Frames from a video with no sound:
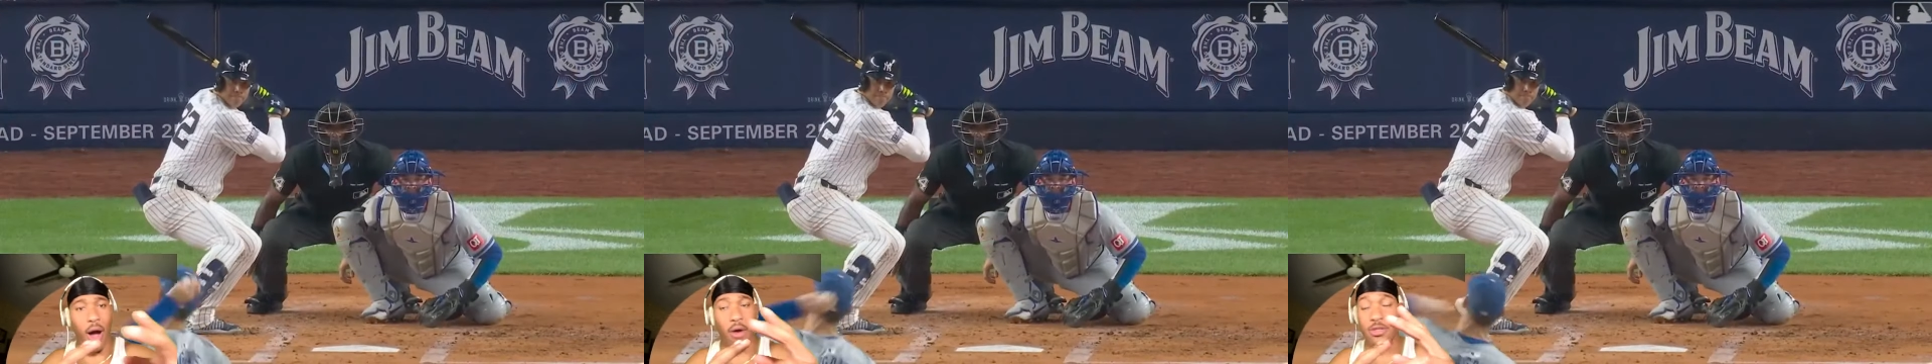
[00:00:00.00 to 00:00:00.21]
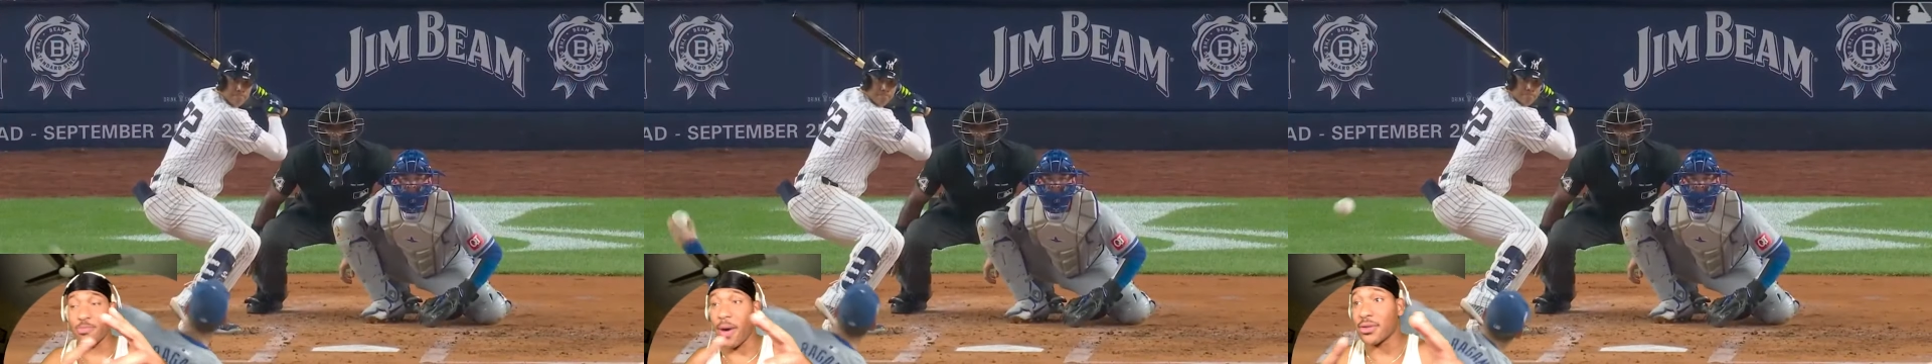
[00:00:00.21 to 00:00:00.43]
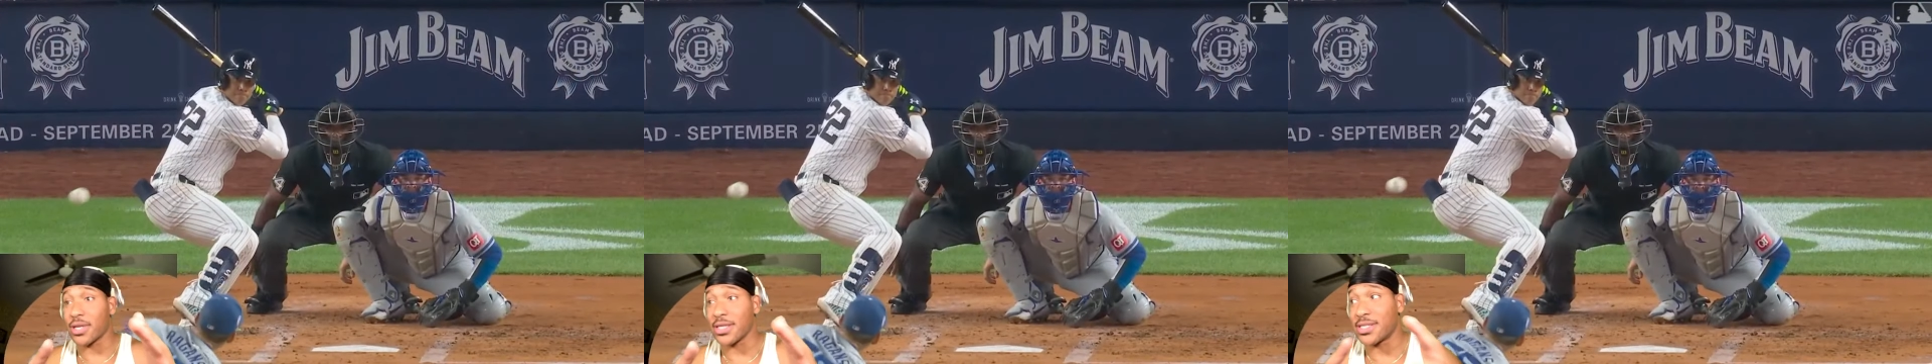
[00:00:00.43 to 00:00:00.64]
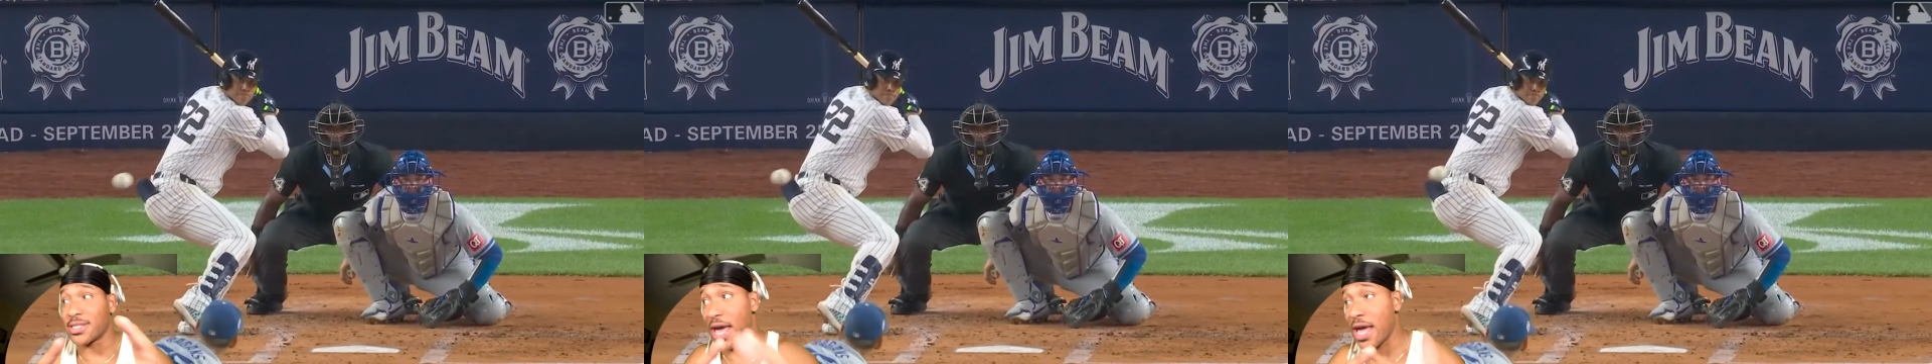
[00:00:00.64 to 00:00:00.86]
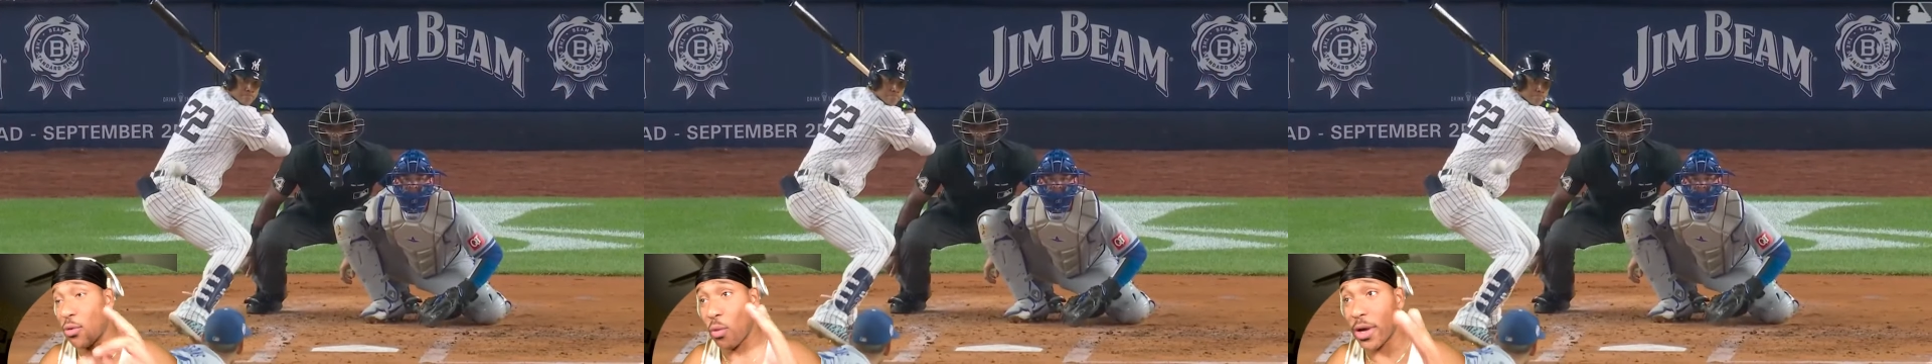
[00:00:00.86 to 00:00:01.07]
Well, I was about to
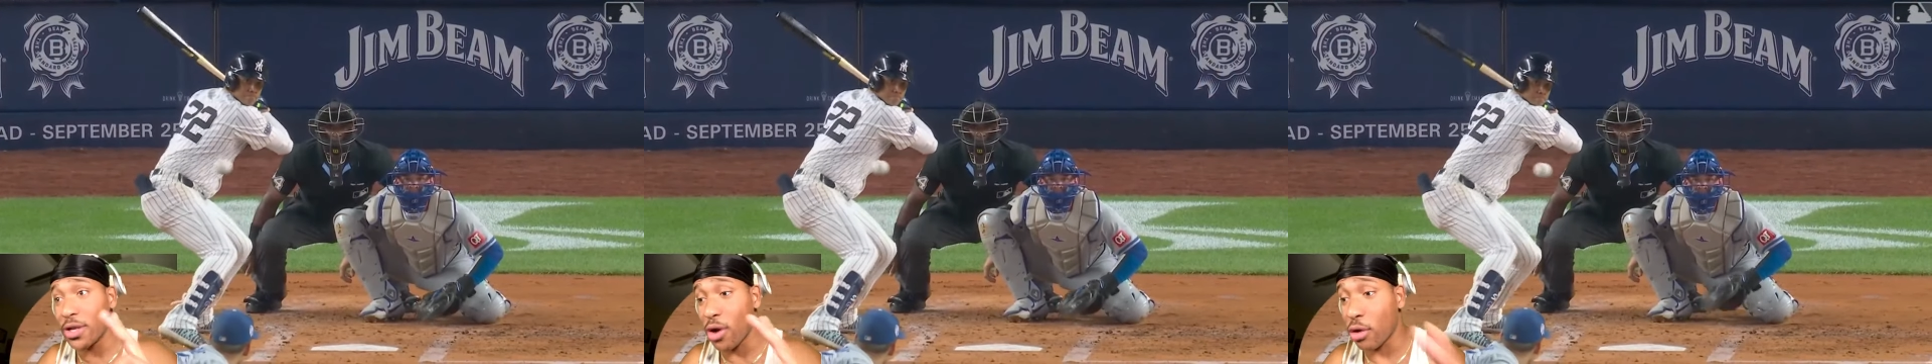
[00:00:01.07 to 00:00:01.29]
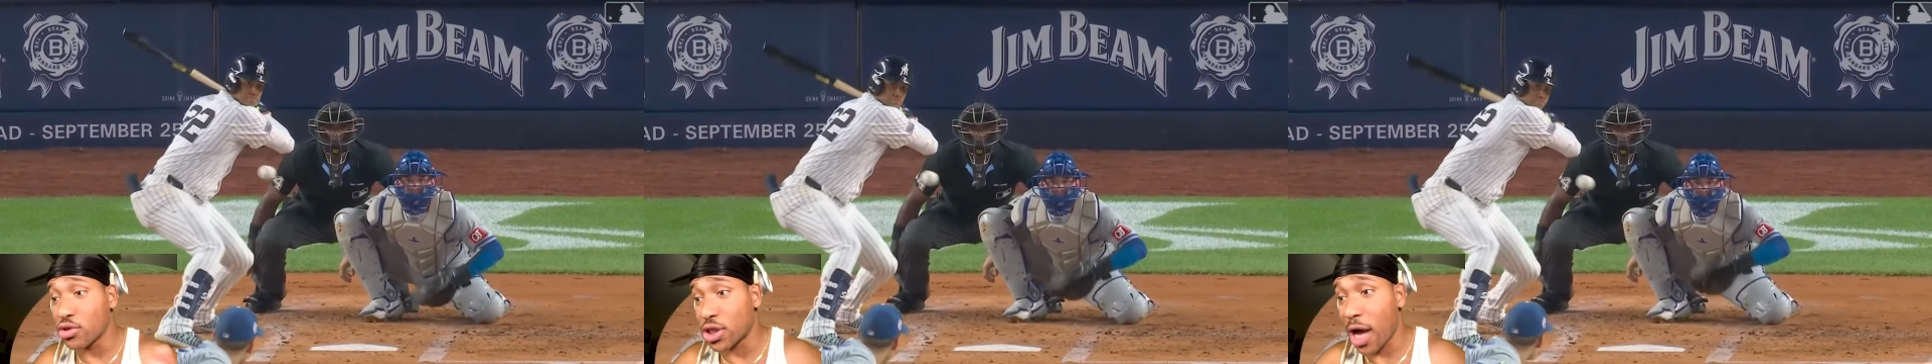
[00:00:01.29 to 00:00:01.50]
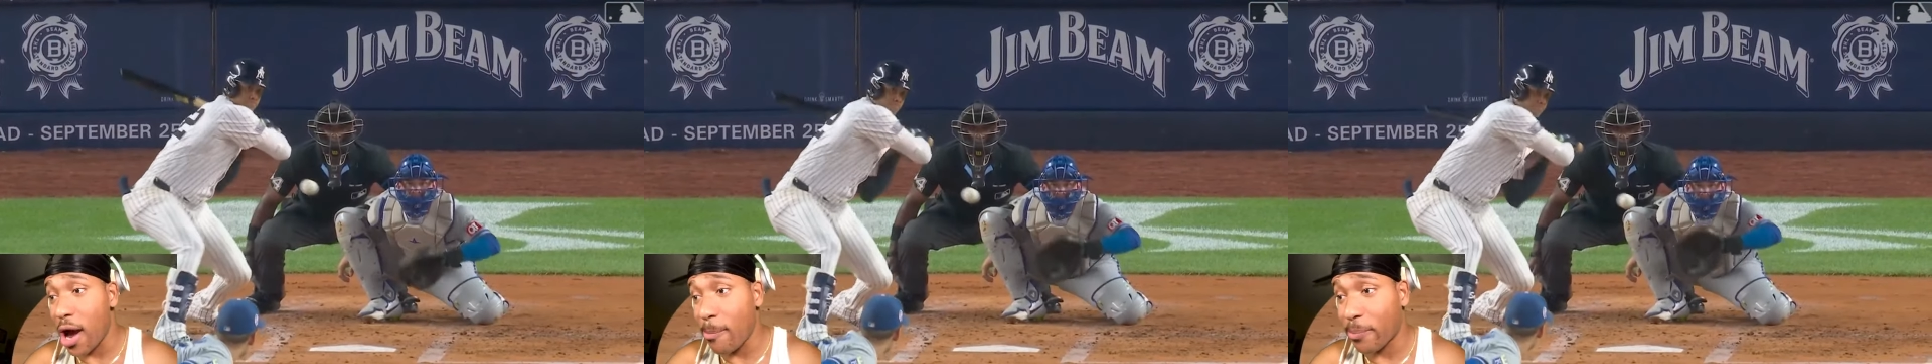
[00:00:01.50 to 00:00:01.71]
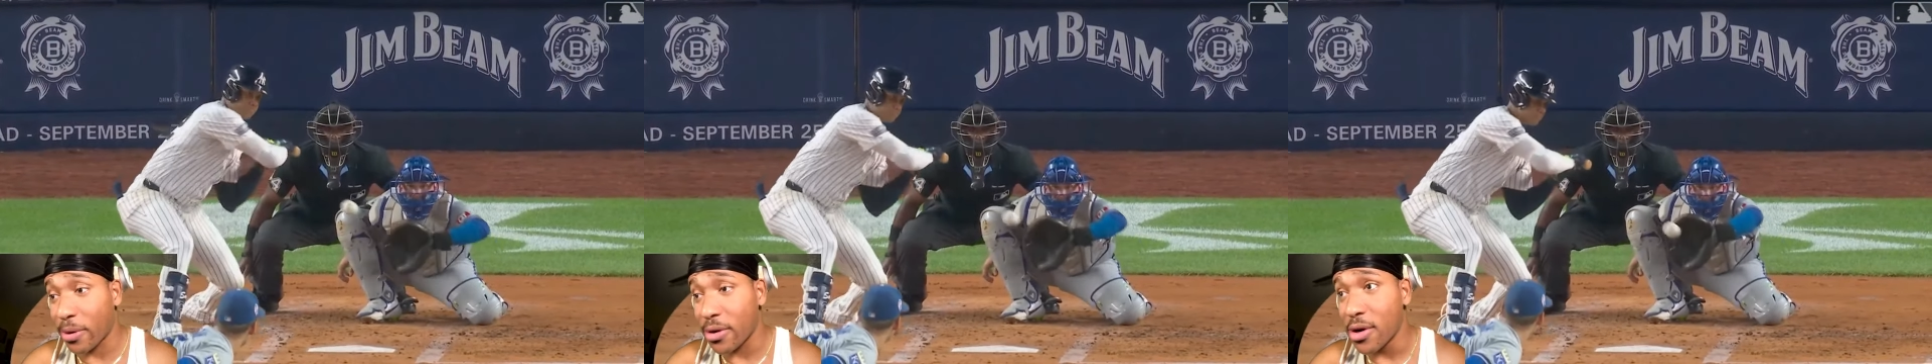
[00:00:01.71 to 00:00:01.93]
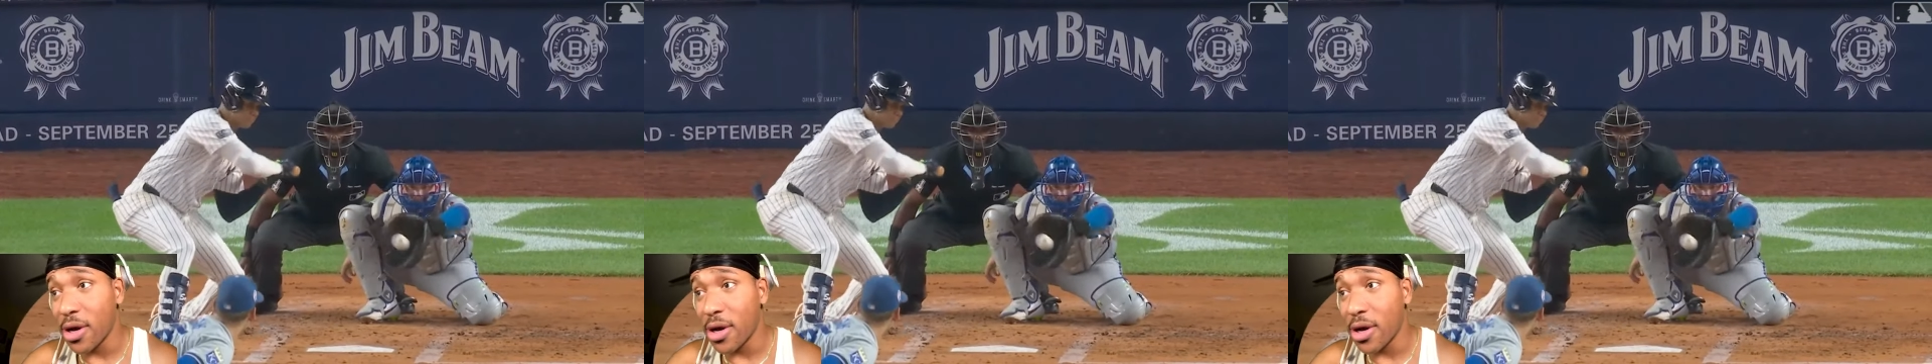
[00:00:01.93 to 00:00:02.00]
say, window shopper.